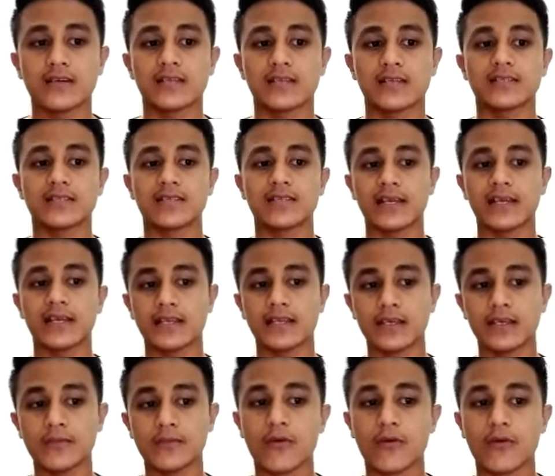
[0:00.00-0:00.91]
and
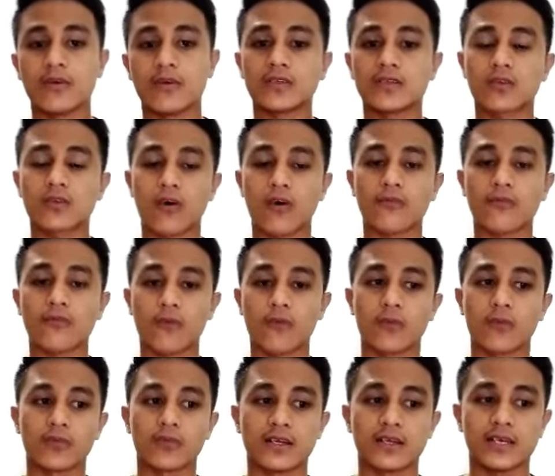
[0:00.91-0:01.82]
signing modes of
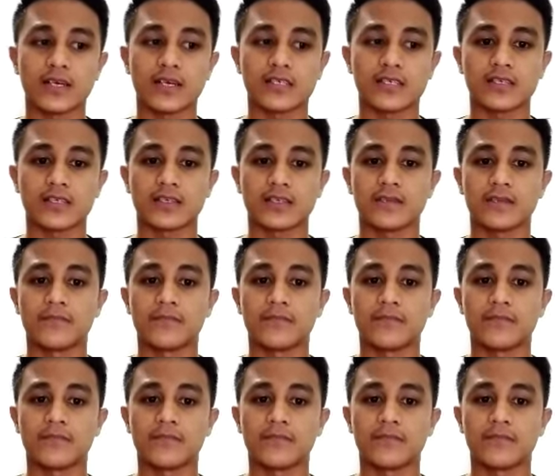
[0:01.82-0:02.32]
communication.